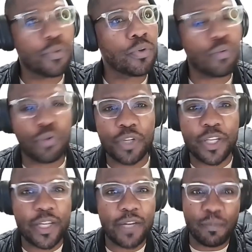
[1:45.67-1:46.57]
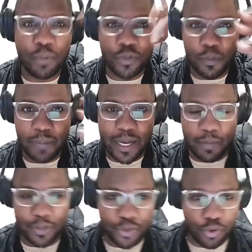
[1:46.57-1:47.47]
you could hear the motorbike,
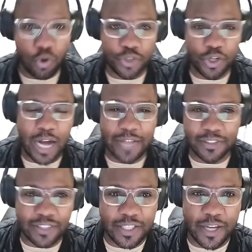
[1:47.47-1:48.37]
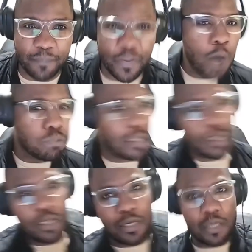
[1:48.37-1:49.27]
but you can't you can't see them.
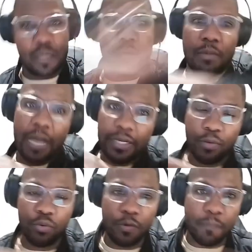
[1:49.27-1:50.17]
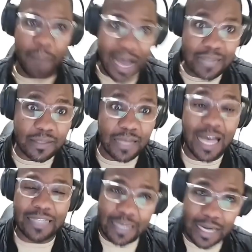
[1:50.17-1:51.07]
Brrr, and they would pass
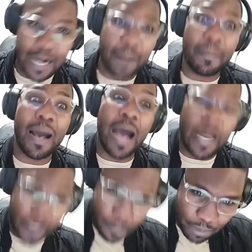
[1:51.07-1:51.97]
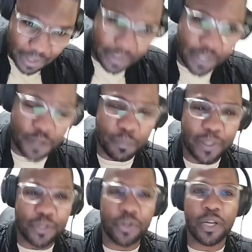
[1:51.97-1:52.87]
and they come and they beat this
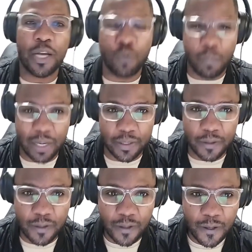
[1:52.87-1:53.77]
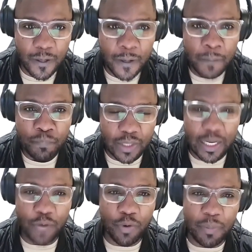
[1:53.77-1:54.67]
particular woman.
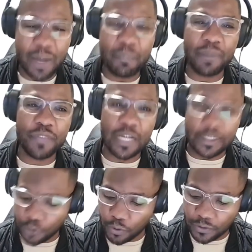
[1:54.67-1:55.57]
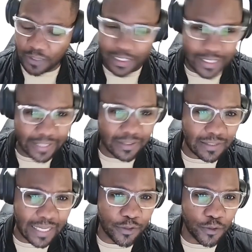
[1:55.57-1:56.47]
And I remember there's those that they
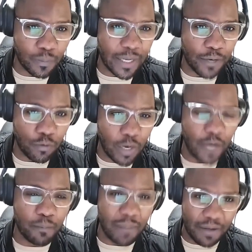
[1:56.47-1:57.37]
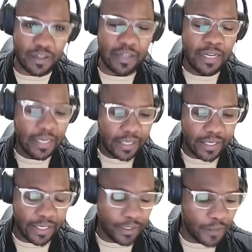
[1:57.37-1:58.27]
assigned to my grandmother
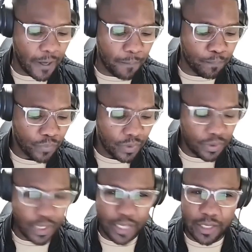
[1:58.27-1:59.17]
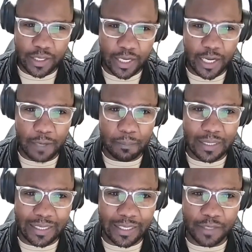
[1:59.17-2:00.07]
in um, they came
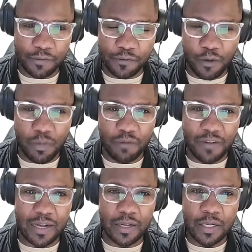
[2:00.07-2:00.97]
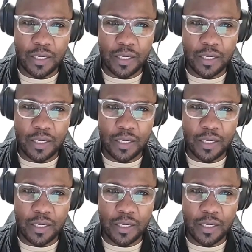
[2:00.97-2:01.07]
in form of a